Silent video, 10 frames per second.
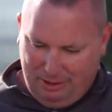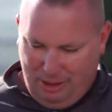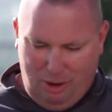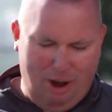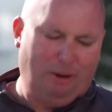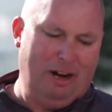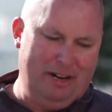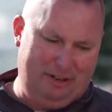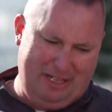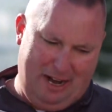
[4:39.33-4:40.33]
you know, all around
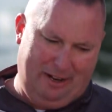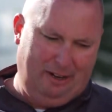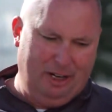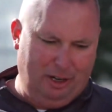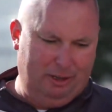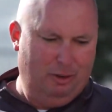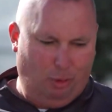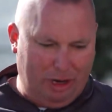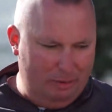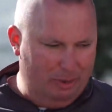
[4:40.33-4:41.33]
Henderson County are here
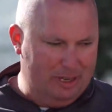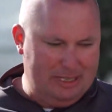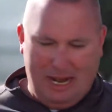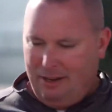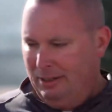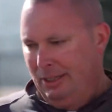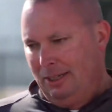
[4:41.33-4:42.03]
working to put this out.